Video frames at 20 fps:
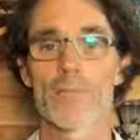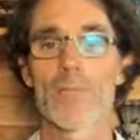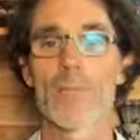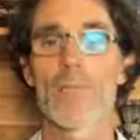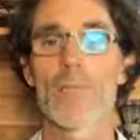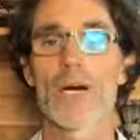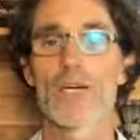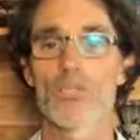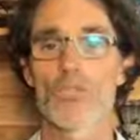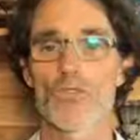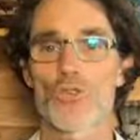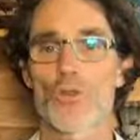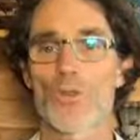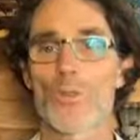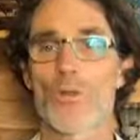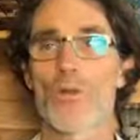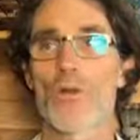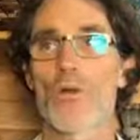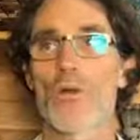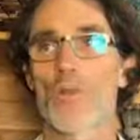mushroom,
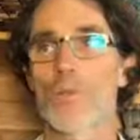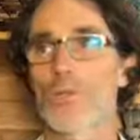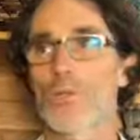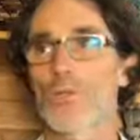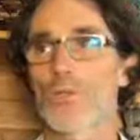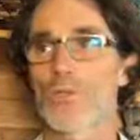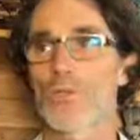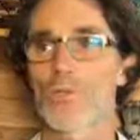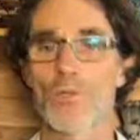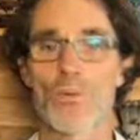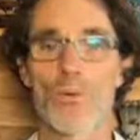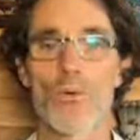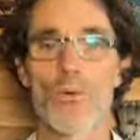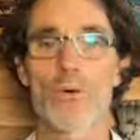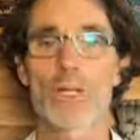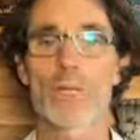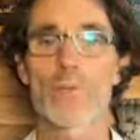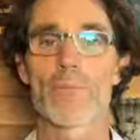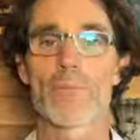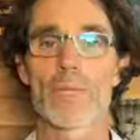or immune
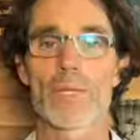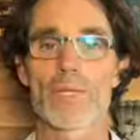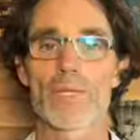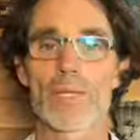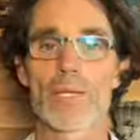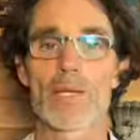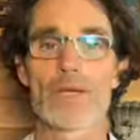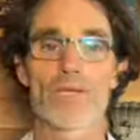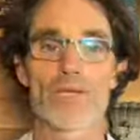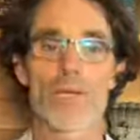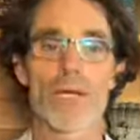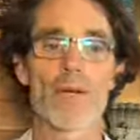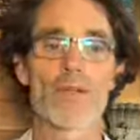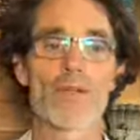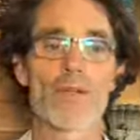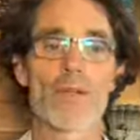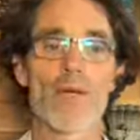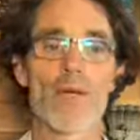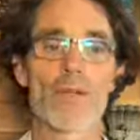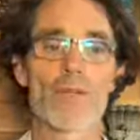supporting, because they also have a
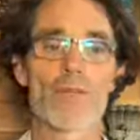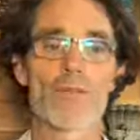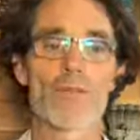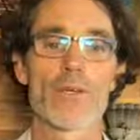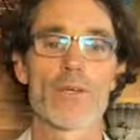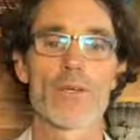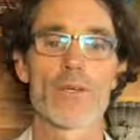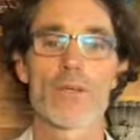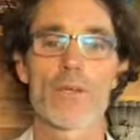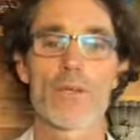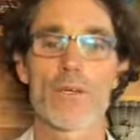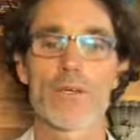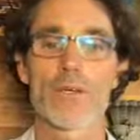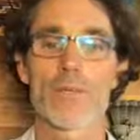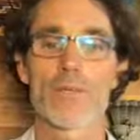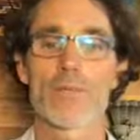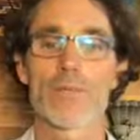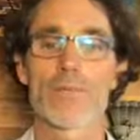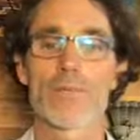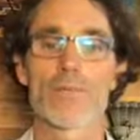lot of
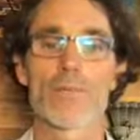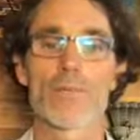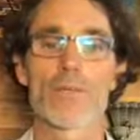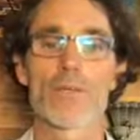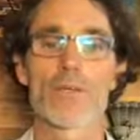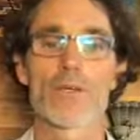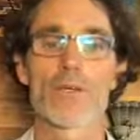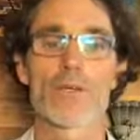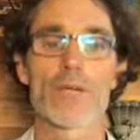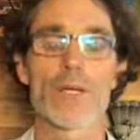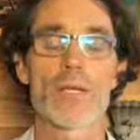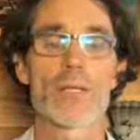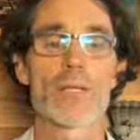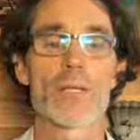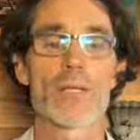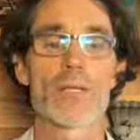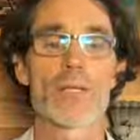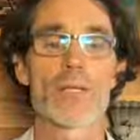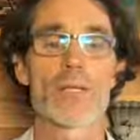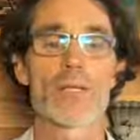
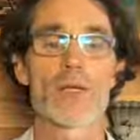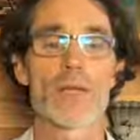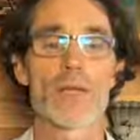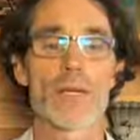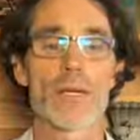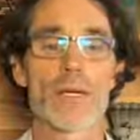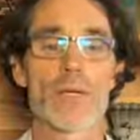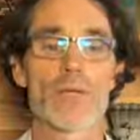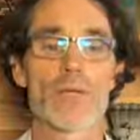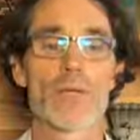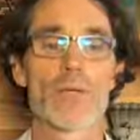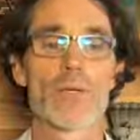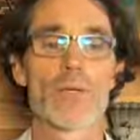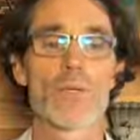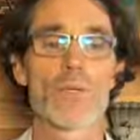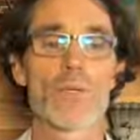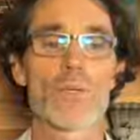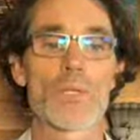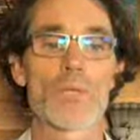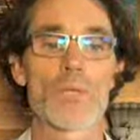credibility around
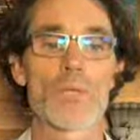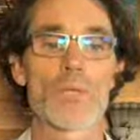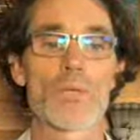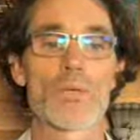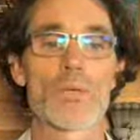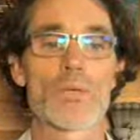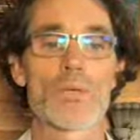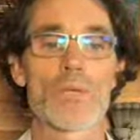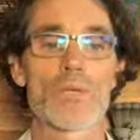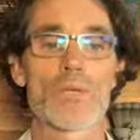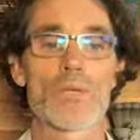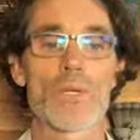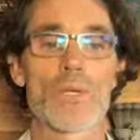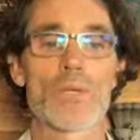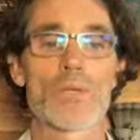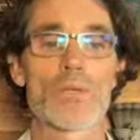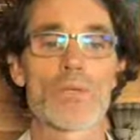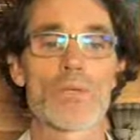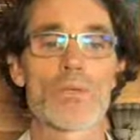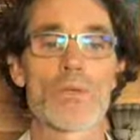people who are trying
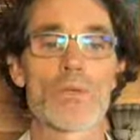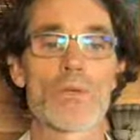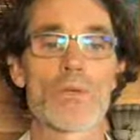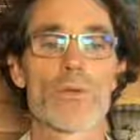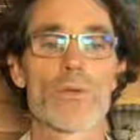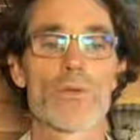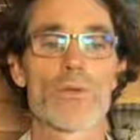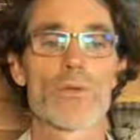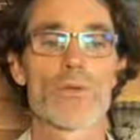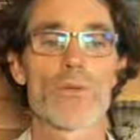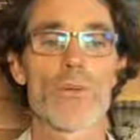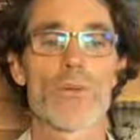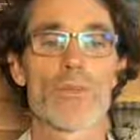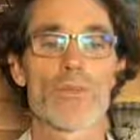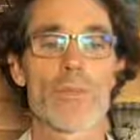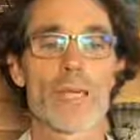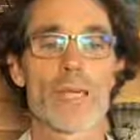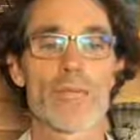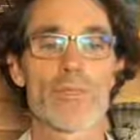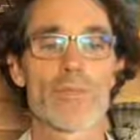to resolve
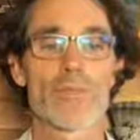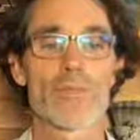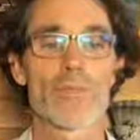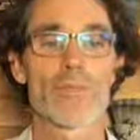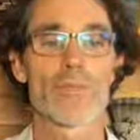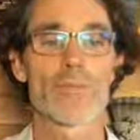cancer.